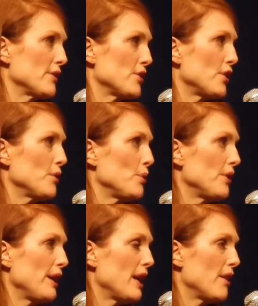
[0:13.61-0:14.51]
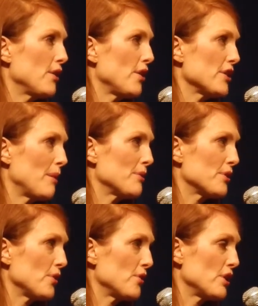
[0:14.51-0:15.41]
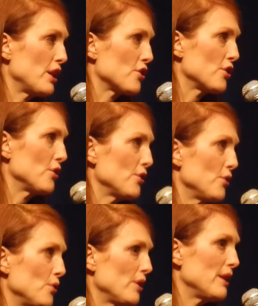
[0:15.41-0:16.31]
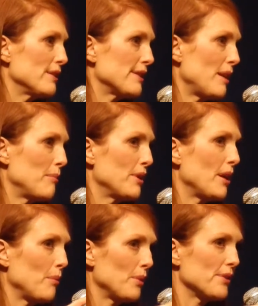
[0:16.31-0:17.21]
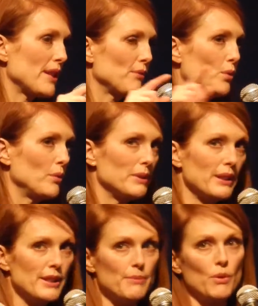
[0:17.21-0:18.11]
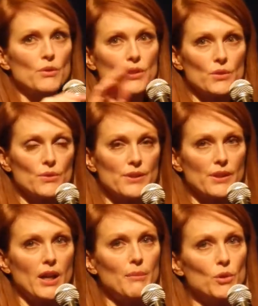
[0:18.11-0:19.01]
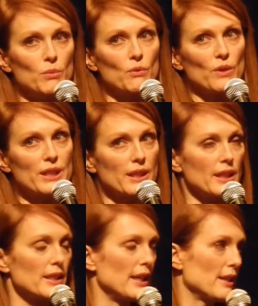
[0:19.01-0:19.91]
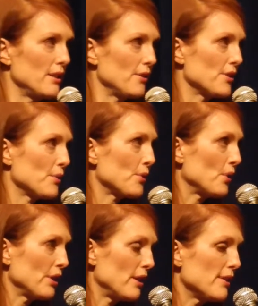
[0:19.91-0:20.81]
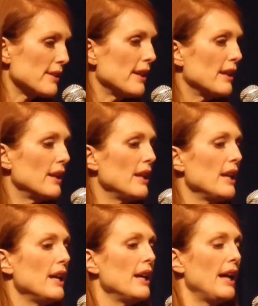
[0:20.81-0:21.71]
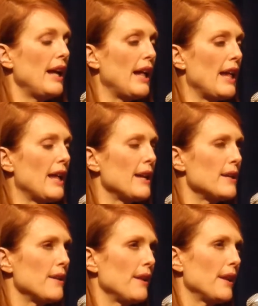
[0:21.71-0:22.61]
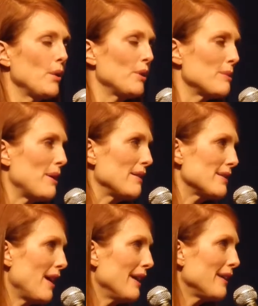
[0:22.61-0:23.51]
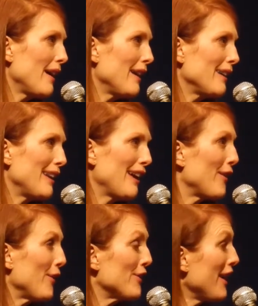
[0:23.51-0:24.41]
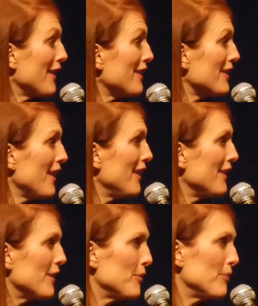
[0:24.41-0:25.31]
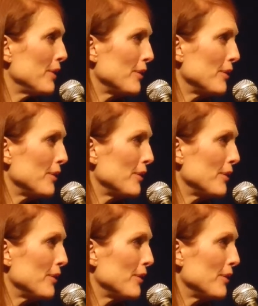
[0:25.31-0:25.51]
It started with the head of the Alzheimer's Association, who then set me up with several women that I spoke to on Skype who'd been recently diagnosed with early onset. And then I went to Mount Sinai and I had all the tests done,